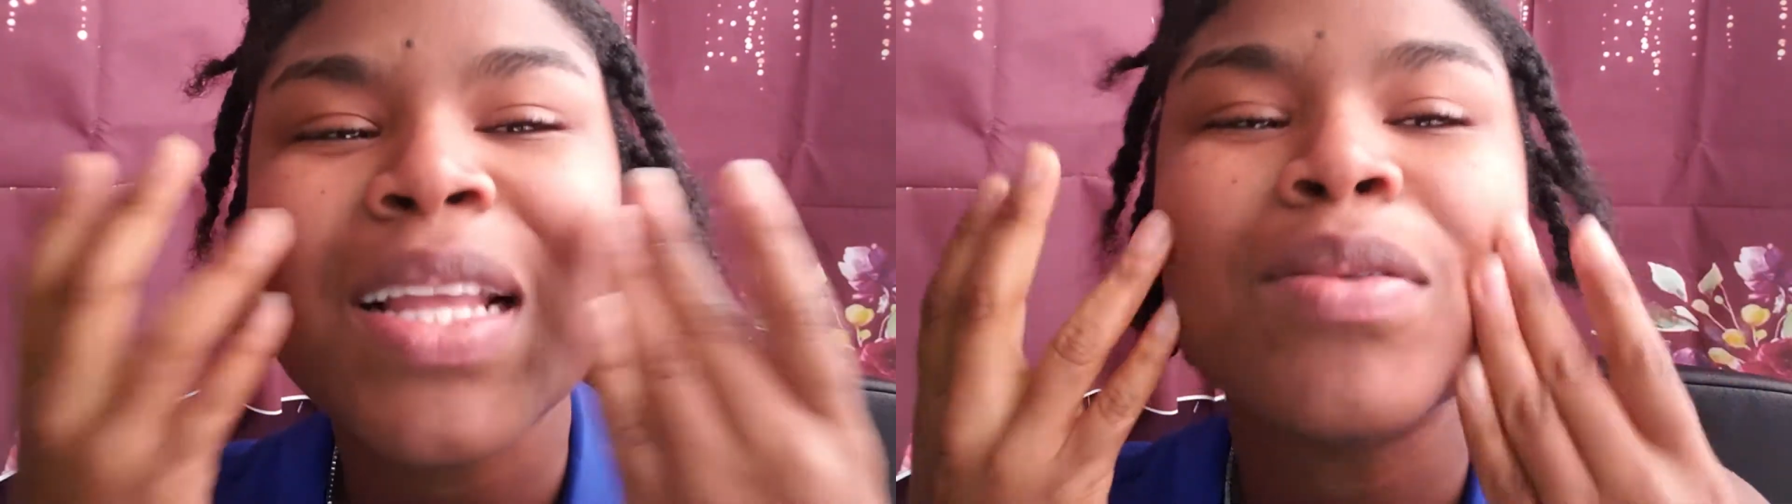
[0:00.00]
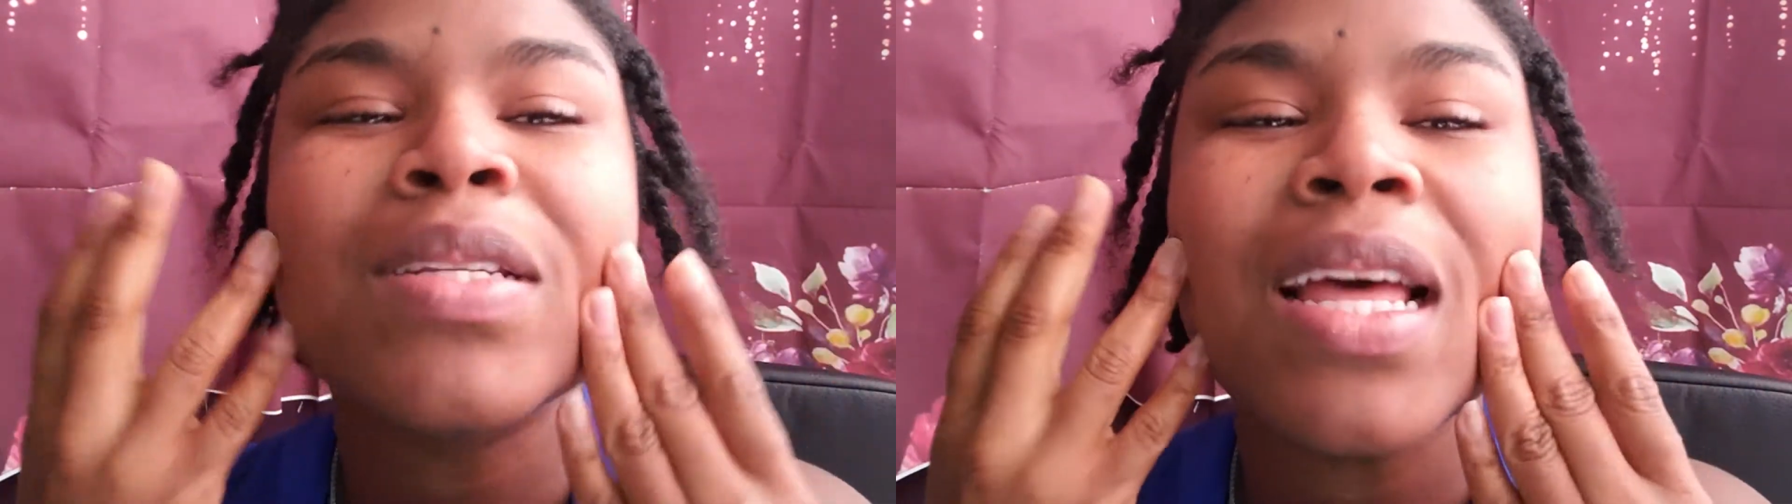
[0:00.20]

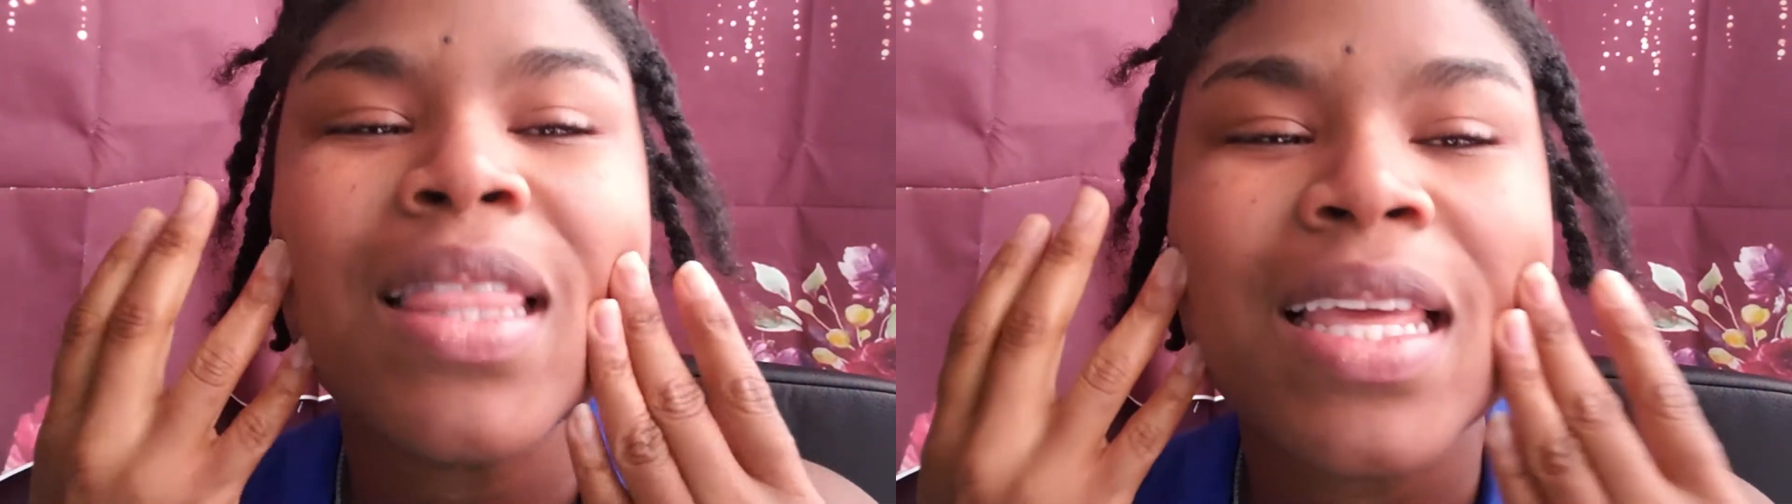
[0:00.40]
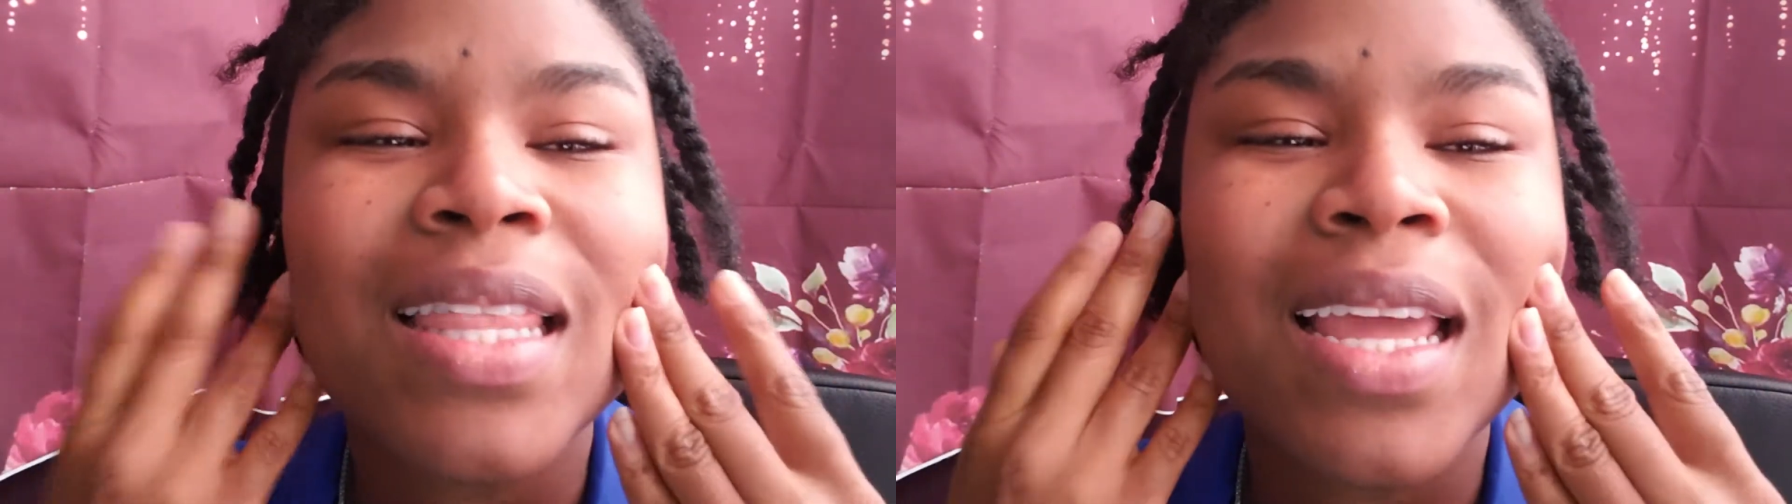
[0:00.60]
there was
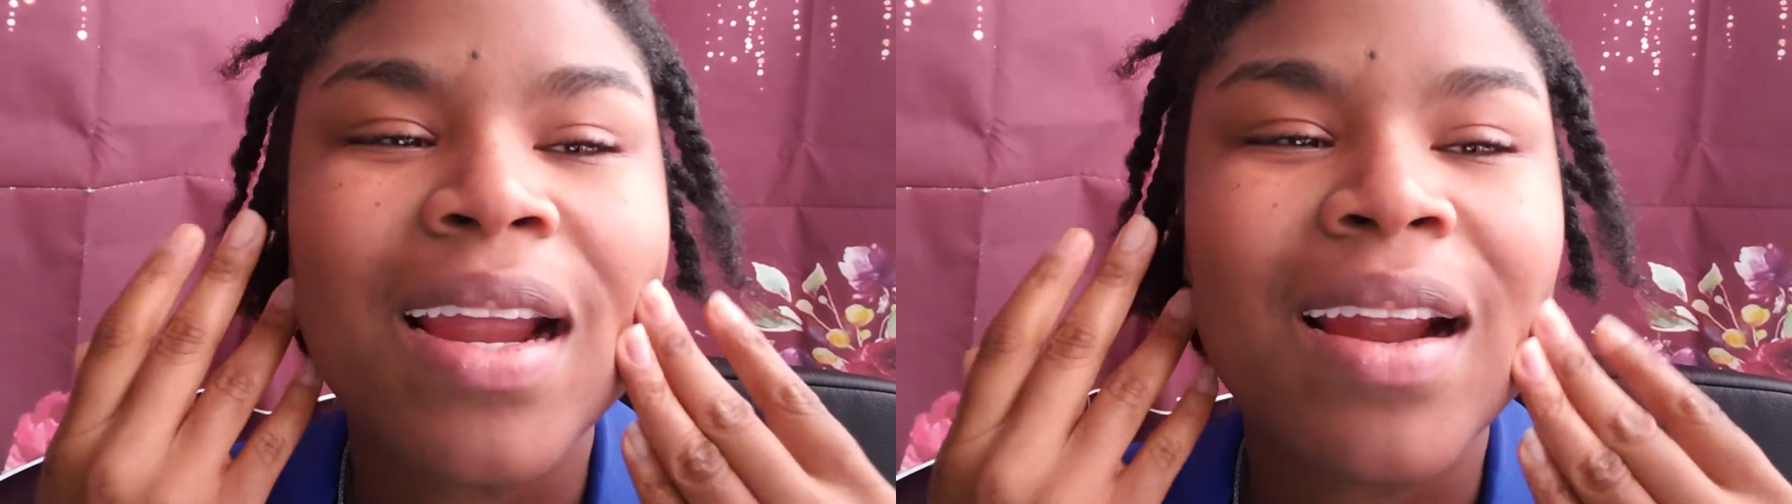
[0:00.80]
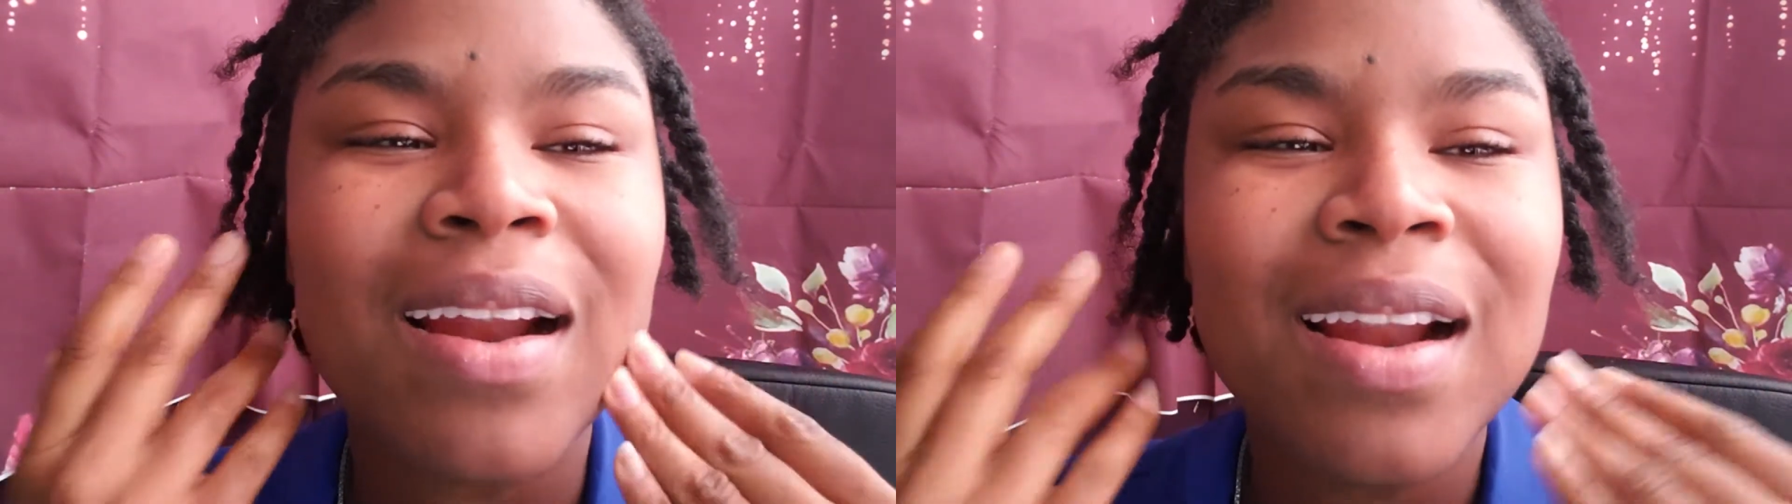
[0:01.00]
nothing
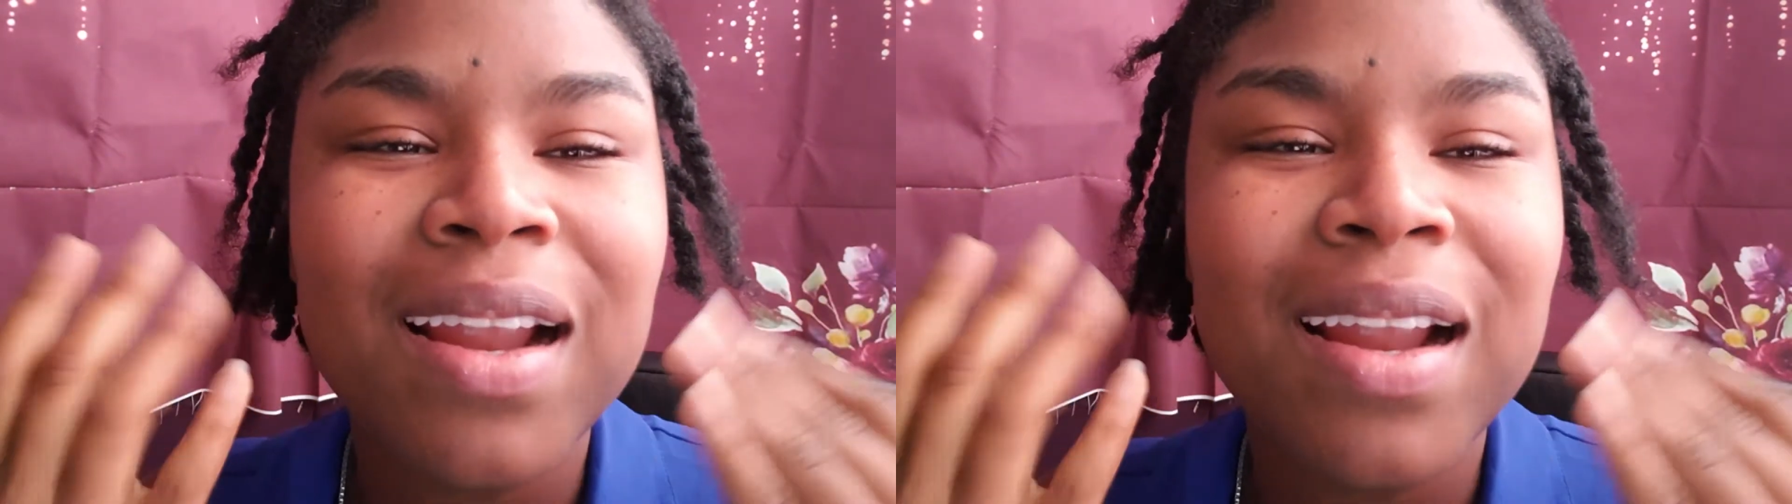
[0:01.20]
there.